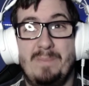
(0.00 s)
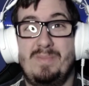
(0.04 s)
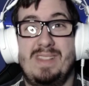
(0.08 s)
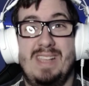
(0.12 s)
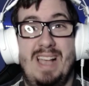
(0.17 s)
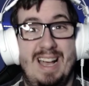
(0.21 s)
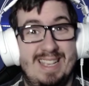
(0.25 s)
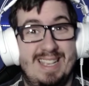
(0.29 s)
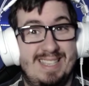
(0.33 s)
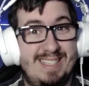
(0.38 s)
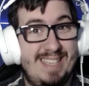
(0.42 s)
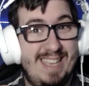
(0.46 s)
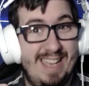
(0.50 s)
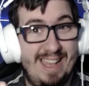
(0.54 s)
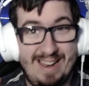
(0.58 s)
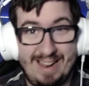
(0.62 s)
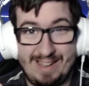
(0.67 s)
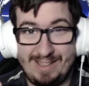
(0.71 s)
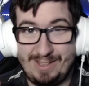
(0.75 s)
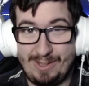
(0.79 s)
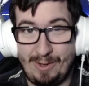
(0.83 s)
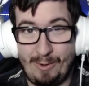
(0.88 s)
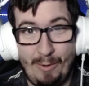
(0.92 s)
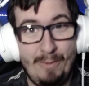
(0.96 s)

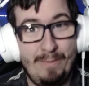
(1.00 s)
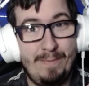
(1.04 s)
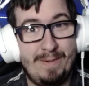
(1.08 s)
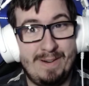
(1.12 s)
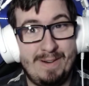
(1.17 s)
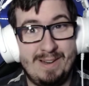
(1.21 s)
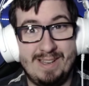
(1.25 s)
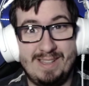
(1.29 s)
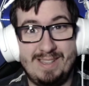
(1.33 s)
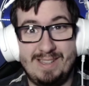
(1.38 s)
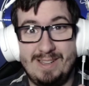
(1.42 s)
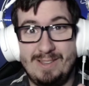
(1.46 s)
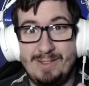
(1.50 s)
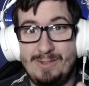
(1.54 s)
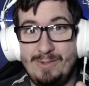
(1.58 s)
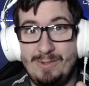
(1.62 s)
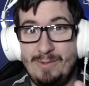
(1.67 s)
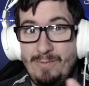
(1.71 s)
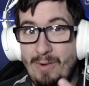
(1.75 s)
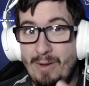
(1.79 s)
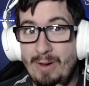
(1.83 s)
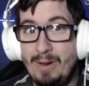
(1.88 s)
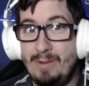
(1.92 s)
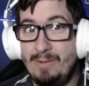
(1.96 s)
Askeladd offered to
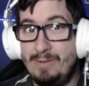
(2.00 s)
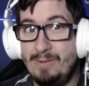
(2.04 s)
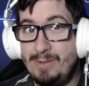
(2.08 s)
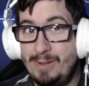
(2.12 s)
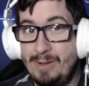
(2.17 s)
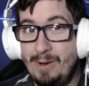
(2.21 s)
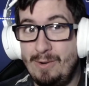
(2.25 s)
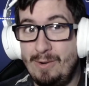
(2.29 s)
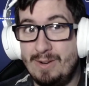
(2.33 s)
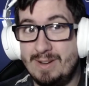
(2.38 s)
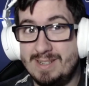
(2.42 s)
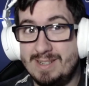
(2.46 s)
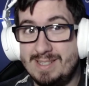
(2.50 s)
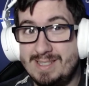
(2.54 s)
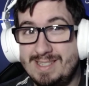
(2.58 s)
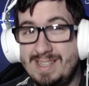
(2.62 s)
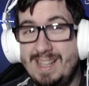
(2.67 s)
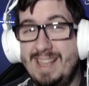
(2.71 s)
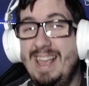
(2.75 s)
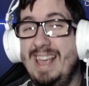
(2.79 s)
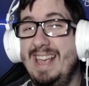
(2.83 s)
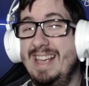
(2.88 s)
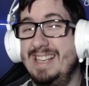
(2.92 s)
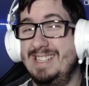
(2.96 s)
follow Thors
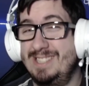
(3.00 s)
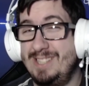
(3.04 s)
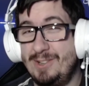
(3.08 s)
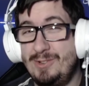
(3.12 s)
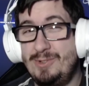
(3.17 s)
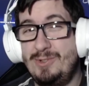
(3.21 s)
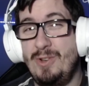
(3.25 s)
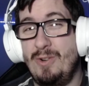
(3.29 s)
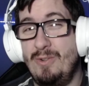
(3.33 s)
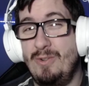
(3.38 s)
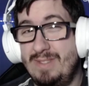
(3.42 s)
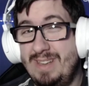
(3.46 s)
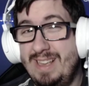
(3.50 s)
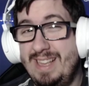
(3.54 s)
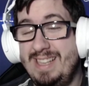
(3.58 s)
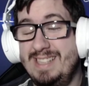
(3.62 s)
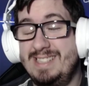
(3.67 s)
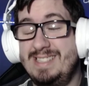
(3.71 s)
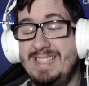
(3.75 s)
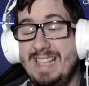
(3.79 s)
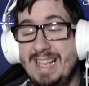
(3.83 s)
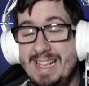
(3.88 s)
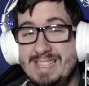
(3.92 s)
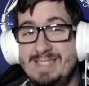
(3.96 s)
as a joke, he
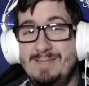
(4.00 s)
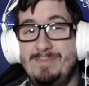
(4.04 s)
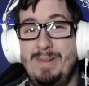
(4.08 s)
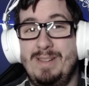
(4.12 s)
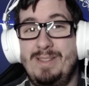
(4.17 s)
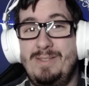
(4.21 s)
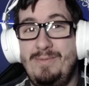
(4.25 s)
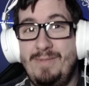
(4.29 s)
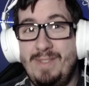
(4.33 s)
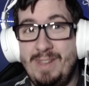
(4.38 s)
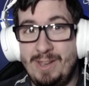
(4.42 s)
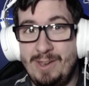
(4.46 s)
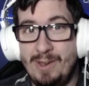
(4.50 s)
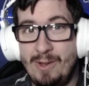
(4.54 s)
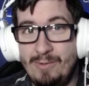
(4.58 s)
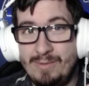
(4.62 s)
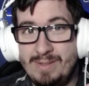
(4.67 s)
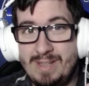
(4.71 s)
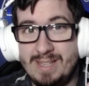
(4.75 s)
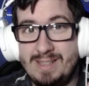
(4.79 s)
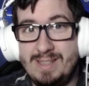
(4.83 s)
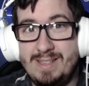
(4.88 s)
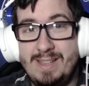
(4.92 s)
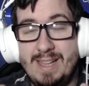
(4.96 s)
says, but we know
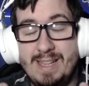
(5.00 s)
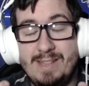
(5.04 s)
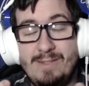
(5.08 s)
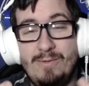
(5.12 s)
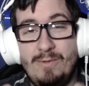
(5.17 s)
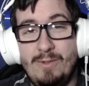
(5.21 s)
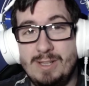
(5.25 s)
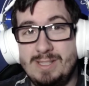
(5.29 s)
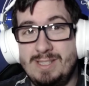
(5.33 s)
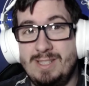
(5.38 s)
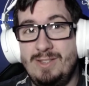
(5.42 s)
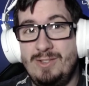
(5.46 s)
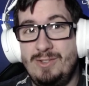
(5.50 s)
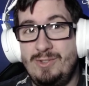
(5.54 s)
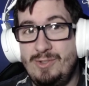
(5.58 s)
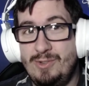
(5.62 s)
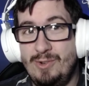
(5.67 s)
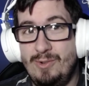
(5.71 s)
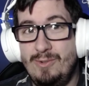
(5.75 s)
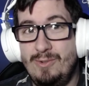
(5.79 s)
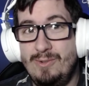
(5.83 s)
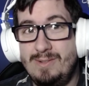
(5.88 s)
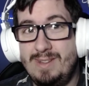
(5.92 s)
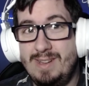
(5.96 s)
that that wasn't a
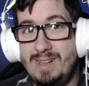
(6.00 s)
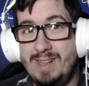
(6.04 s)
joke.